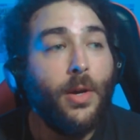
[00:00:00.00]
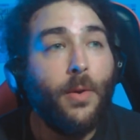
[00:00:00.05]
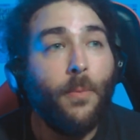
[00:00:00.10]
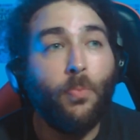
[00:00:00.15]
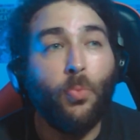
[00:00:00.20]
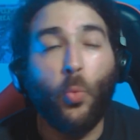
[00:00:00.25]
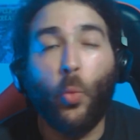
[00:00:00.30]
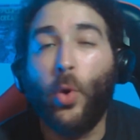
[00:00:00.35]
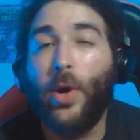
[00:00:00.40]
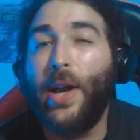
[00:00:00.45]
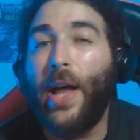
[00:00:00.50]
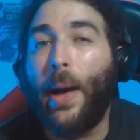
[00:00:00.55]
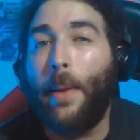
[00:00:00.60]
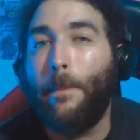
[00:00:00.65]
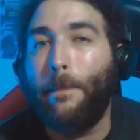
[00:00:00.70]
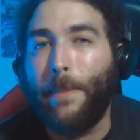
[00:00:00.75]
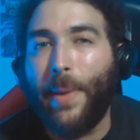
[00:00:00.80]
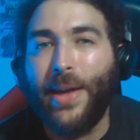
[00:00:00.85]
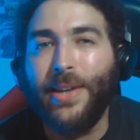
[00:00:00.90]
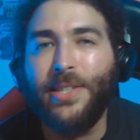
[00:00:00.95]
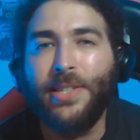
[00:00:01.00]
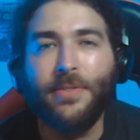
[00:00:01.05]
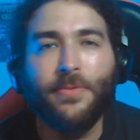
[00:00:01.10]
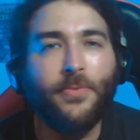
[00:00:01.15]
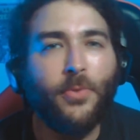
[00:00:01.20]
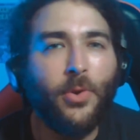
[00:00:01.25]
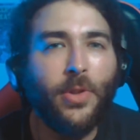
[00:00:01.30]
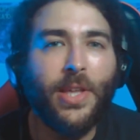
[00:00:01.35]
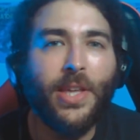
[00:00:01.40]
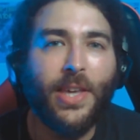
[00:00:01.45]
we're not meant to
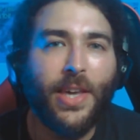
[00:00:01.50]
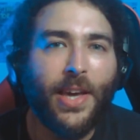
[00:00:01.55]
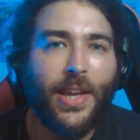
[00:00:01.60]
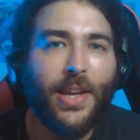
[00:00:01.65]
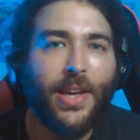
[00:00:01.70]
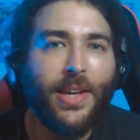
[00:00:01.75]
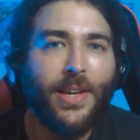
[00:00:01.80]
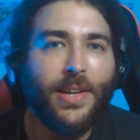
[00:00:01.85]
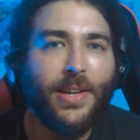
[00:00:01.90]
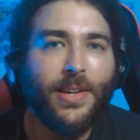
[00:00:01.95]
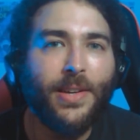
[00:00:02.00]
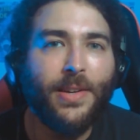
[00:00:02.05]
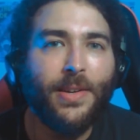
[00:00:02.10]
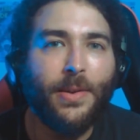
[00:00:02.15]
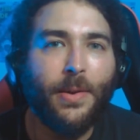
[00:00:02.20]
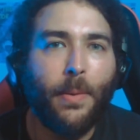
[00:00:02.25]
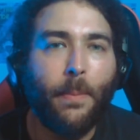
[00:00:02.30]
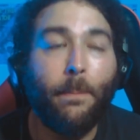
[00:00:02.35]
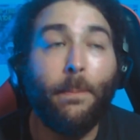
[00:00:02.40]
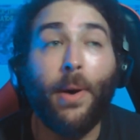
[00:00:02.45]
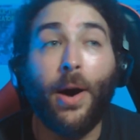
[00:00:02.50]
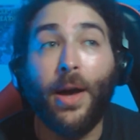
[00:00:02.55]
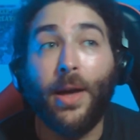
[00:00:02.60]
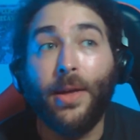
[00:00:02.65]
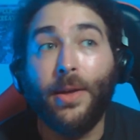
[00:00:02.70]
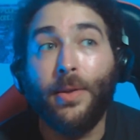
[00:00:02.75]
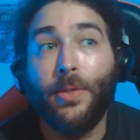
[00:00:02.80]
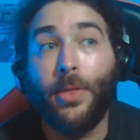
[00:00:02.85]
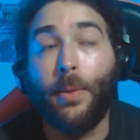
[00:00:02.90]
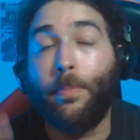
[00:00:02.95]
fully get it,
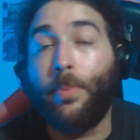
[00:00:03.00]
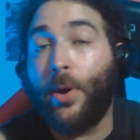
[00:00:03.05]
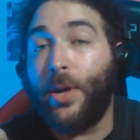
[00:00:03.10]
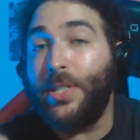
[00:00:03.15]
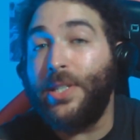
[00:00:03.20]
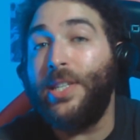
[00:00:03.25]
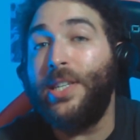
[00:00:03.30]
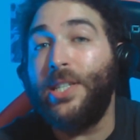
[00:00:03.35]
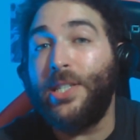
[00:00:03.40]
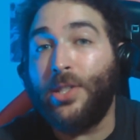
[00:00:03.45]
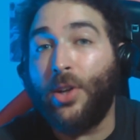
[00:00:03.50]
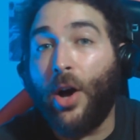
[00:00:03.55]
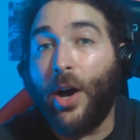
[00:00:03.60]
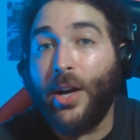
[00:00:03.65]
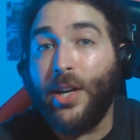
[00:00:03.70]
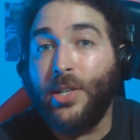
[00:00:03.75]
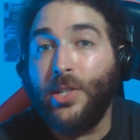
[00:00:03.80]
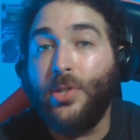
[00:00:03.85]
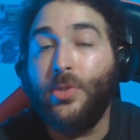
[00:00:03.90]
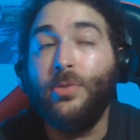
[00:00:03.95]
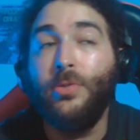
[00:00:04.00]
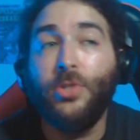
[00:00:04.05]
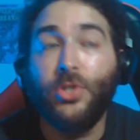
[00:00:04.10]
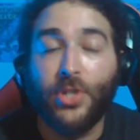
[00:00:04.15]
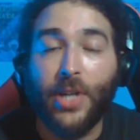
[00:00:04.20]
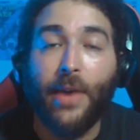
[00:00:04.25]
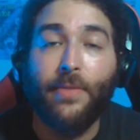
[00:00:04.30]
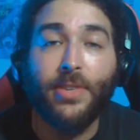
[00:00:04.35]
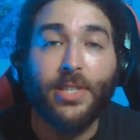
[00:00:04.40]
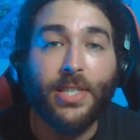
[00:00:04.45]
but the person he's talking to,
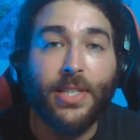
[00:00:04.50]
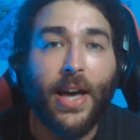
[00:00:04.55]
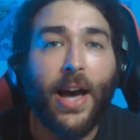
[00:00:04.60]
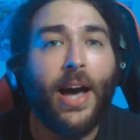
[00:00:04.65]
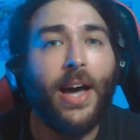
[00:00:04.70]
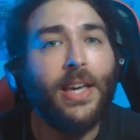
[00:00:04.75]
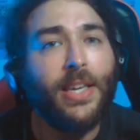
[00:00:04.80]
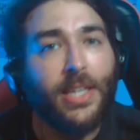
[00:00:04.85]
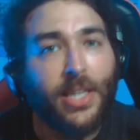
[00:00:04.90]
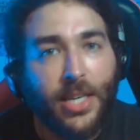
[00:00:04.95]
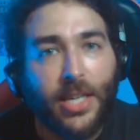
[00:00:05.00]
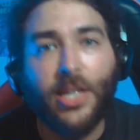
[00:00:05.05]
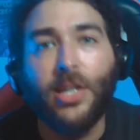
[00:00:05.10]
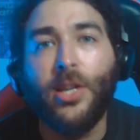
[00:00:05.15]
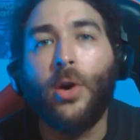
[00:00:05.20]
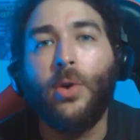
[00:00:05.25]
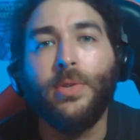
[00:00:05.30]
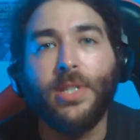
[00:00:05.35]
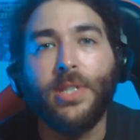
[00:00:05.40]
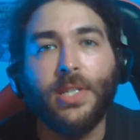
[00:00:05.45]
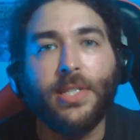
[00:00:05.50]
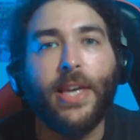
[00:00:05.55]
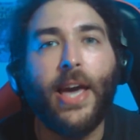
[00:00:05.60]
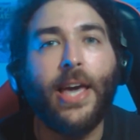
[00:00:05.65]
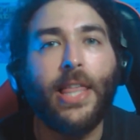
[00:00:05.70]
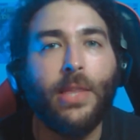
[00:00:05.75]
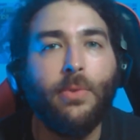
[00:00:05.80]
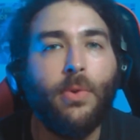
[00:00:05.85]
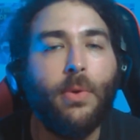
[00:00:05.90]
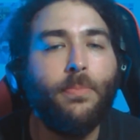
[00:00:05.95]
Travis Scott, he knows
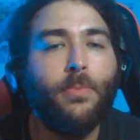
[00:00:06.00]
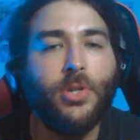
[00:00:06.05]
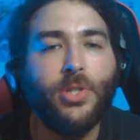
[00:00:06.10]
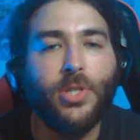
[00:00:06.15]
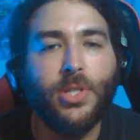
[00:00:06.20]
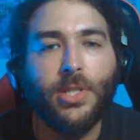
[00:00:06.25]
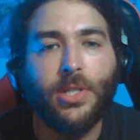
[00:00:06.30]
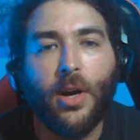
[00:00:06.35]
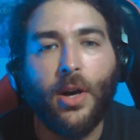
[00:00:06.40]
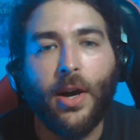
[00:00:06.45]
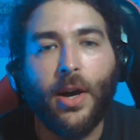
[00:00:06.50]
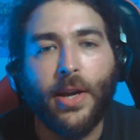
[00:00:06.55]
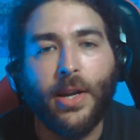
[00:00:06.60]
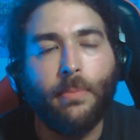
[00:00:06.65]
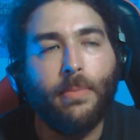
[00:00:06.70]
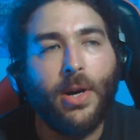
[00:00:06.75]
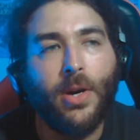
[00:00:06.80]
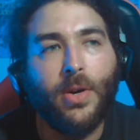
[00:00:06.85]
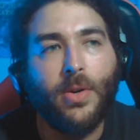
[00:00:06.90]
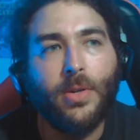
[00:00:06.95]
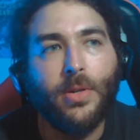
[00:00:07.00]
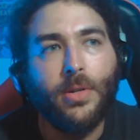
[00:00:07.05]
exactly what Push is talking about.